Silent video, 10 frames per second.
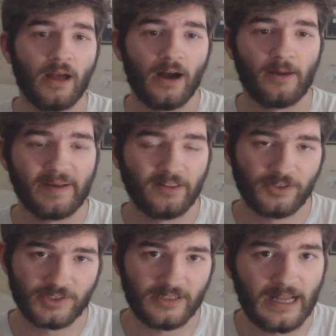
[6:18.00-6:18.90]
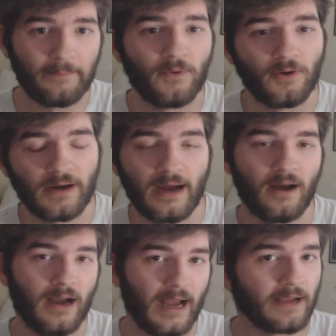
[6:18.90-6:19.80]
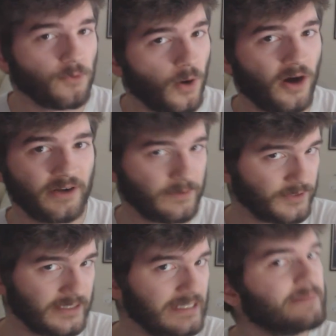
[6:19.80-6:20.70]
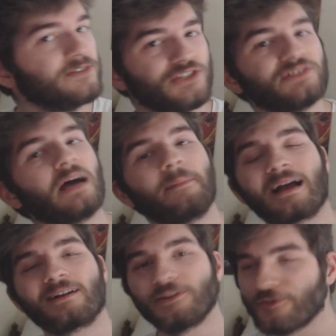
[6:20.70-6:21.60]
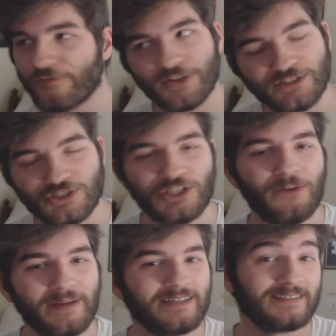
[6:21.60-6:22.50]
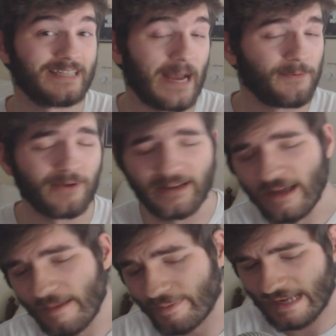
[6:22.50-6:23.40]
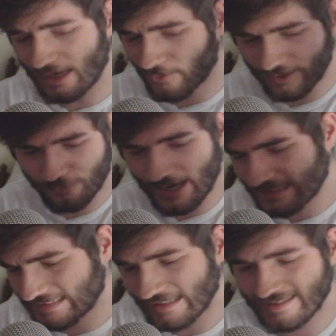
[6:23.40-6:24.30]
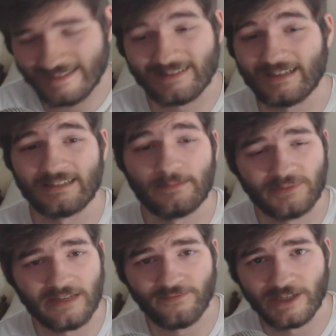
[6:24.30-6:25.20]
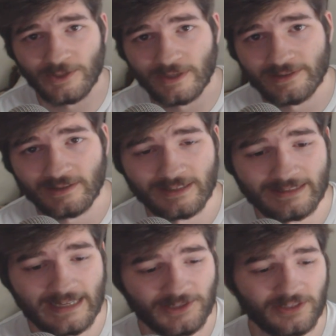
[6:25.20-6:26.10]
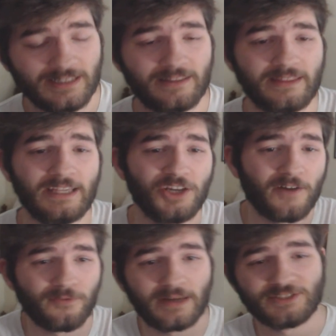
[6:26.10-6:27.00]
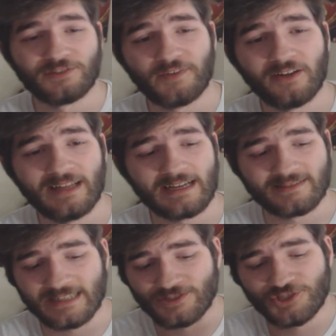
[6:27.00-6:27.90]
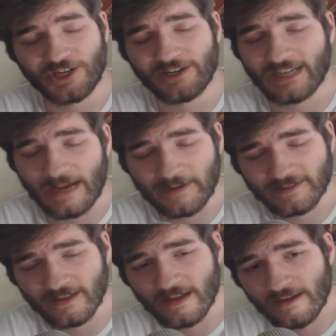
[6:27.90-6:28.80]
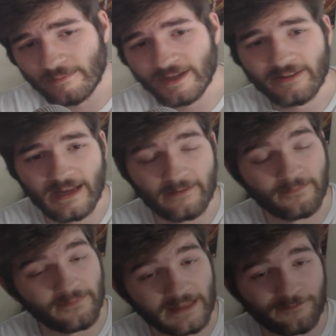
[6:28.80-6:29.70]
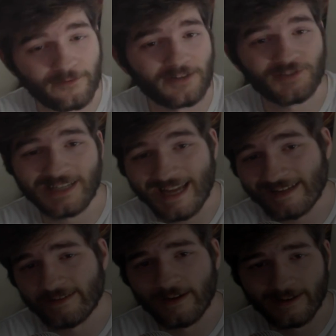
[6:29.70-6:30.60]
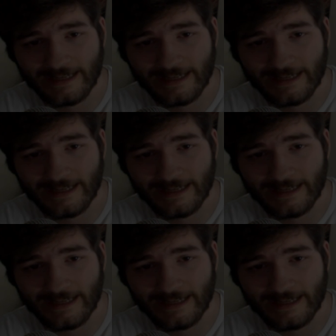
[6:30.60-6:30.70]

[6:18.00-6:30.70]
It looks a lot more high quality with the images. I'm not going to use footage still because of copyright, but I don't want to drag this out. This isn't like an update video or anything like that. So I'd like to thank you all for watching this video. Like I said, share your comments. But other than that, thanks for watching, and I'll